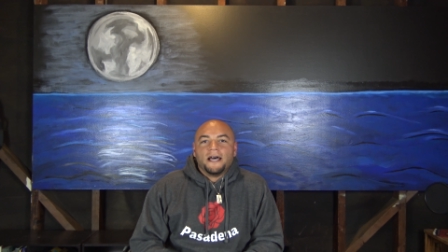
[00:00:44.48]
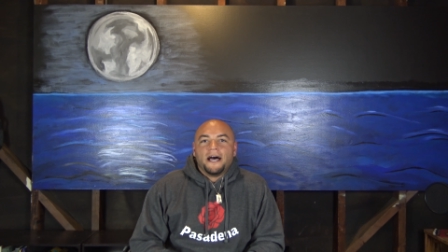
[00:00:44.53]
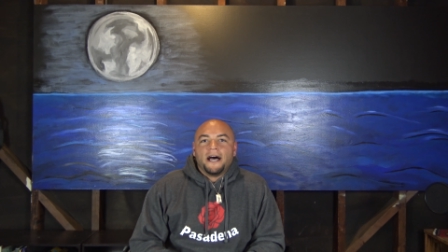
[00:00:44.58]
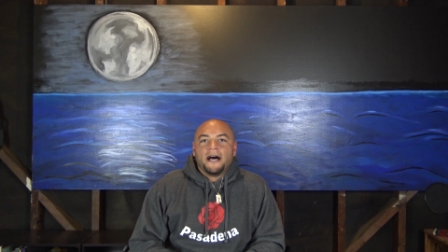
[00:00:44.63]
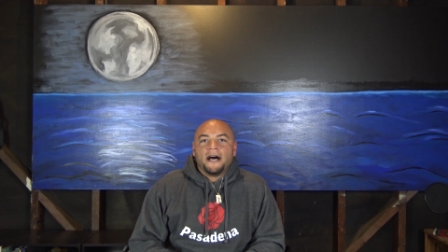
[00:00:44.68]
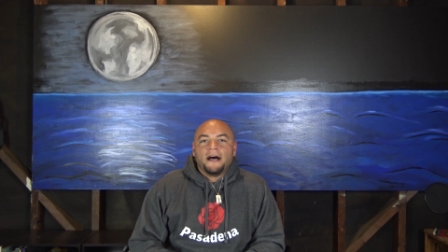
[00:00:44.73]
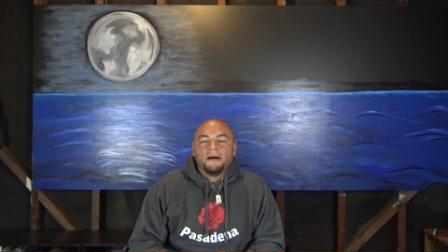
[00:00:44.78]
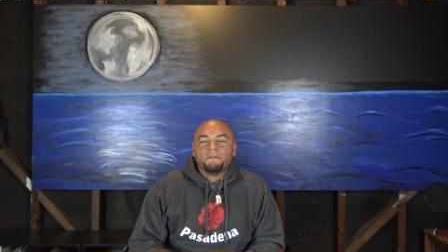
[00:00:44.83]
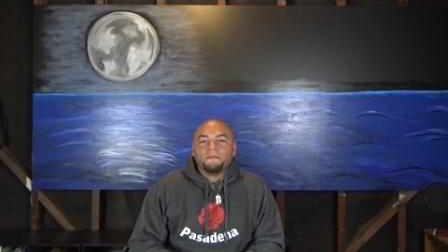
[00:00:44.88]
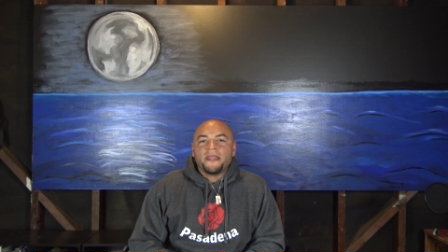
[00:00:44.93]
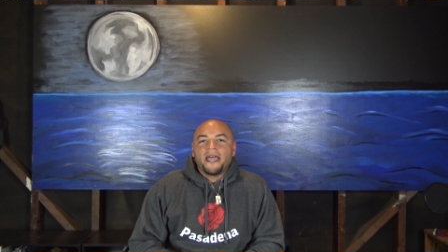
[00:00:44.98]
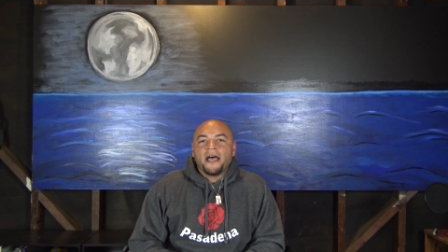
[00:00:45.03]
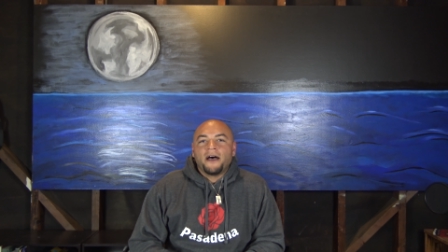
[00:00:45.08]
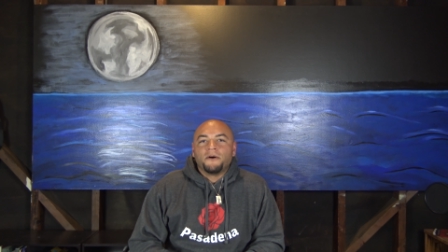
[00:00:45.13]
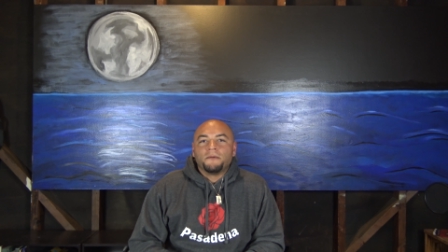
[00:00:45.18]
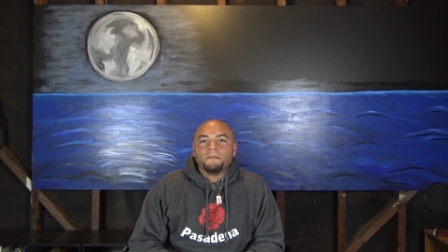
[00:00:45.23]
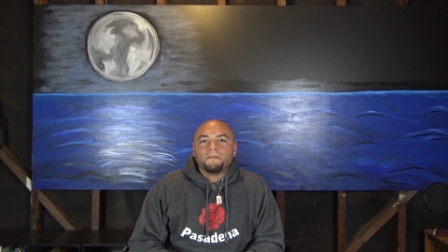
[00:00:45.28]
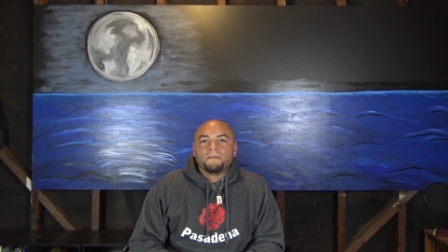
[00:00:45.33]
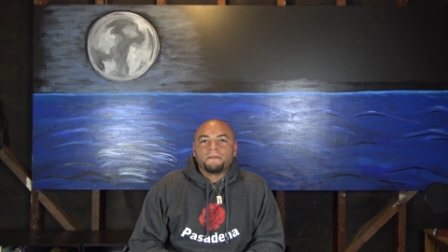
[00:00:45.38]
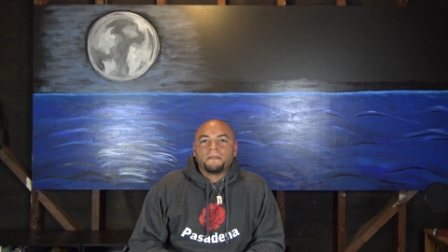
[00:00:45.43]
Um,
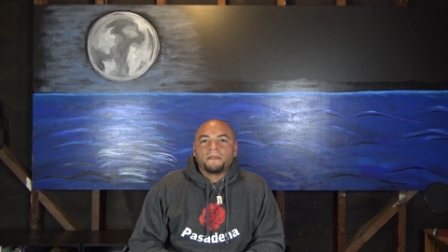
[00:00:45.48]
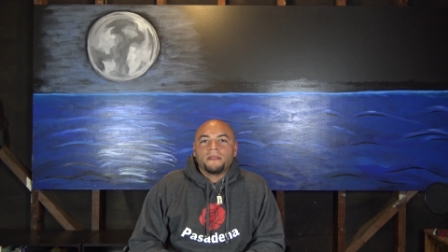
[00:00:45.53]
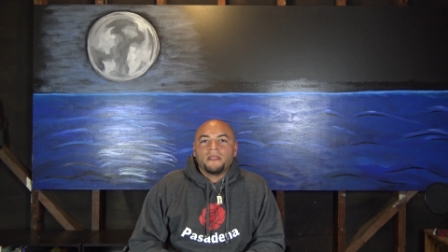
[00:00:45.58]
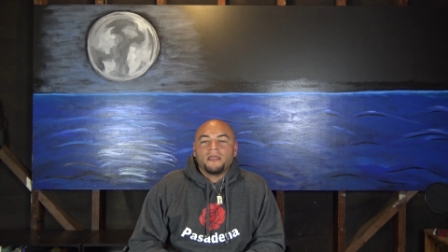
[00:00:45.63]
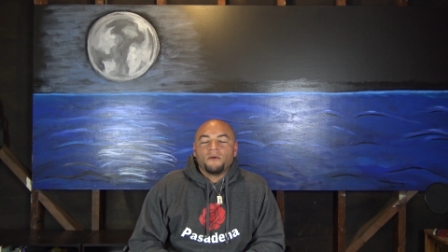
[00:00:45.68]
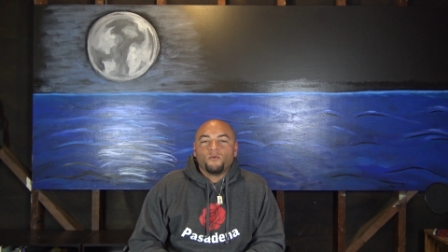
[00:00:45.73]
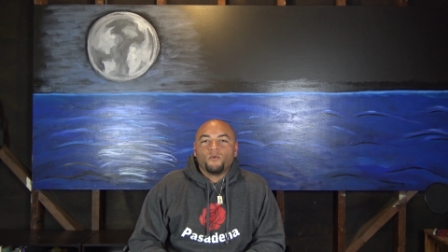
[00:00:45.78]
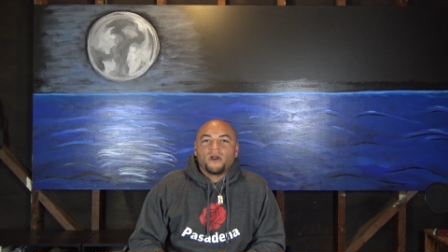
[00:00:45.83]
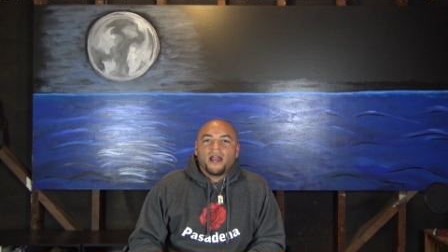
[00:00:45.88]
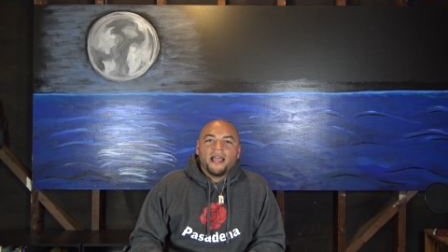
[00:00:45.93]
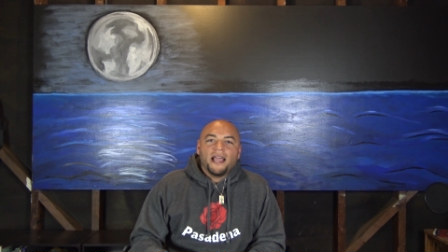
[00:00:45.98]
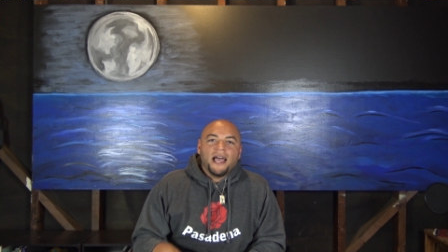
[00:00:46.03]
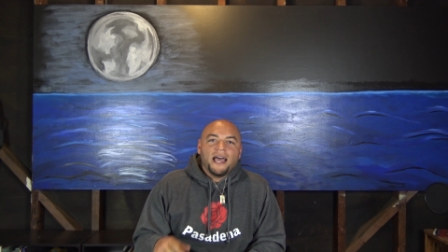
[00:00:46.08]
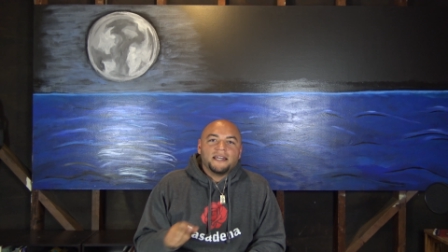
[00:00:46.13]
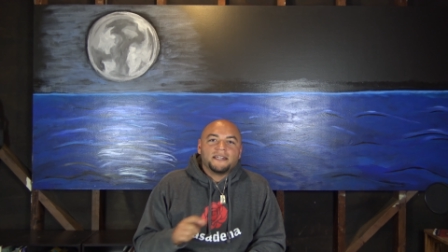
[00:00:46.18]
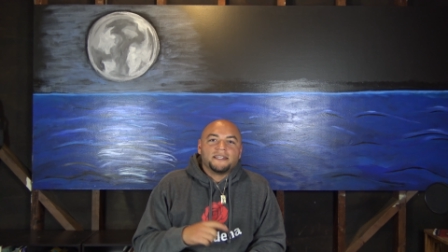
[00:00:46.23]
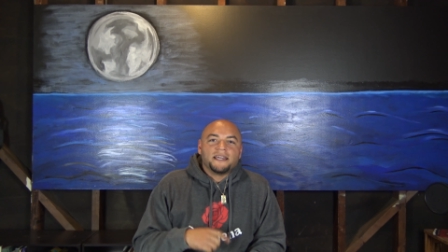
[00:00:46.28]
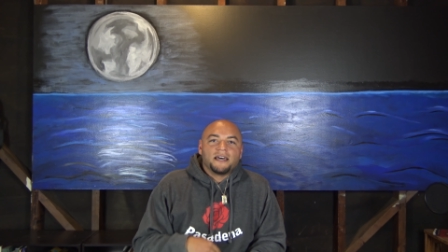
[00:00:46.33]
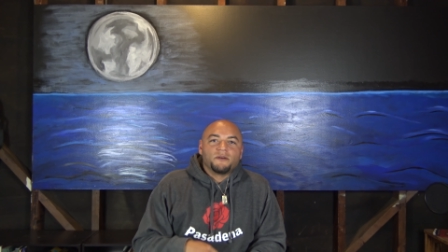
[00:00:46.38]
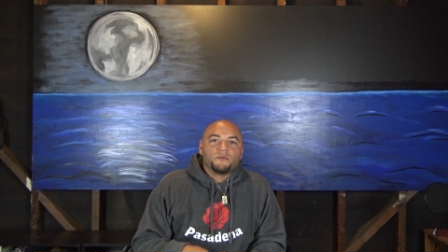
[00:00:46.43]
now, when I
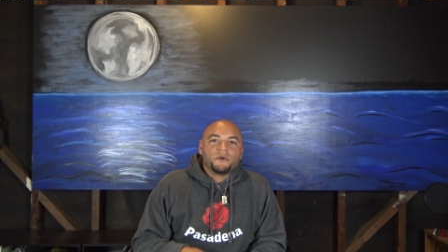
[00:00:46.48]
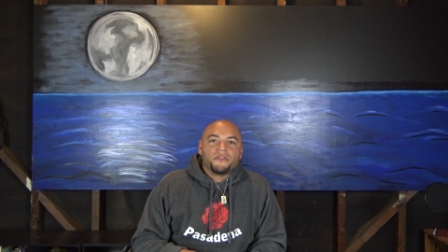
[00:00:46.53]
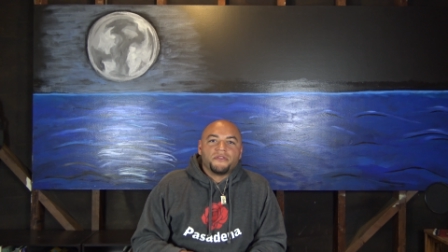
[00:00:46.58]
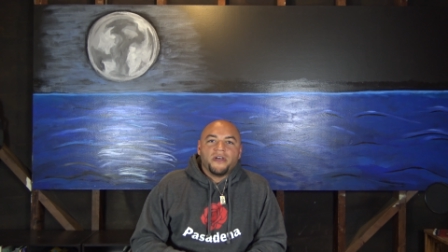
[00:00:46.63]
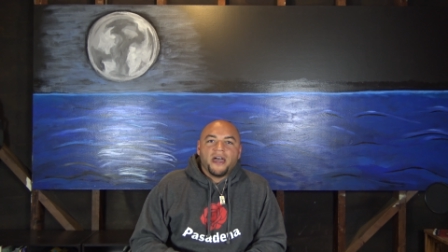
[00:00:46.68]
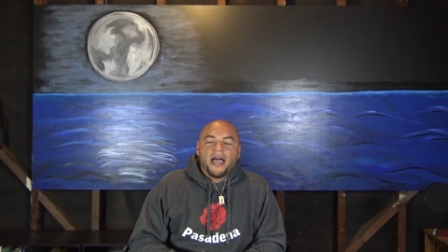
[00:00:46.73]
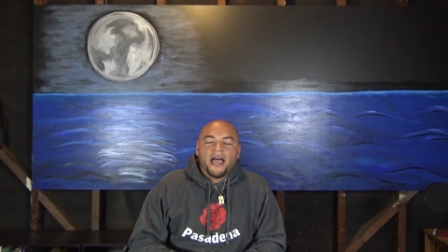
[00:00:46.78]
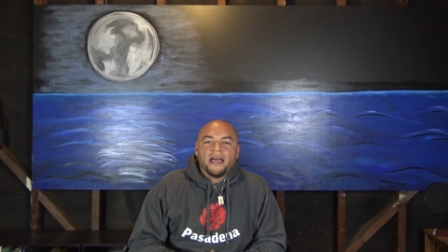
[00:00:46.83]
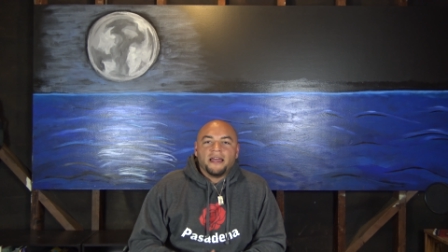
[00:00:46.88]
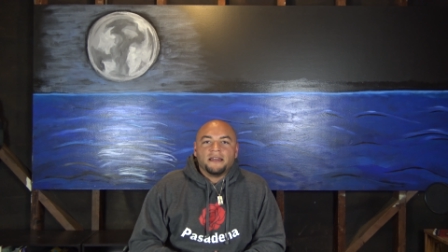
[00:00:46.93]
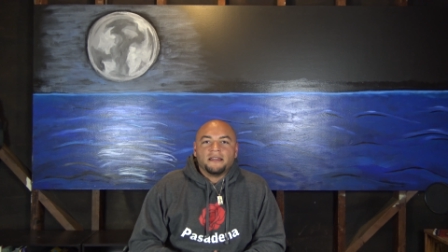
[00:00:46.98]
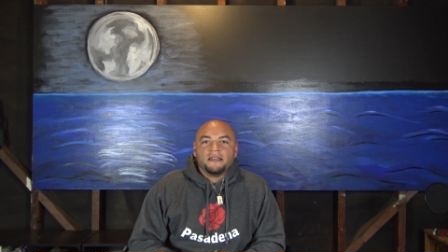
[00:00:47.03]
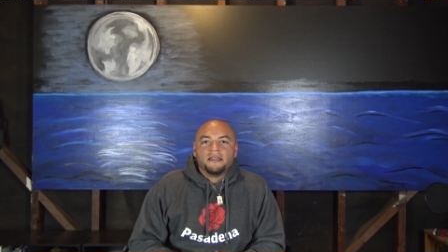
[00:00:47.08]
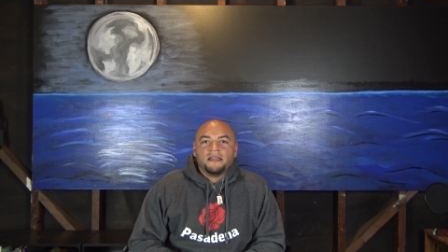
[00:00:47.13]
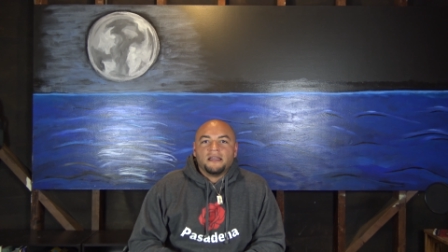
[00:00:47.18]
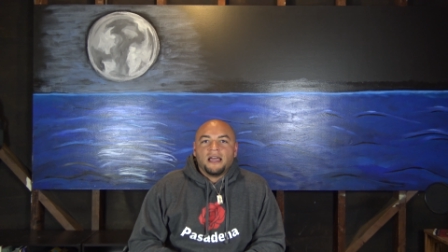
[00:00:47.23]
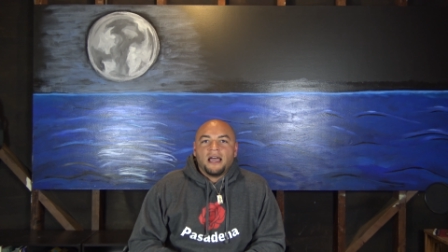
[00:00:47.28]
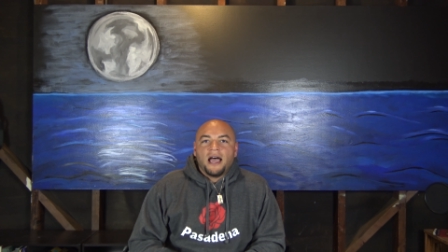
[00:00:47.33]
got done with that,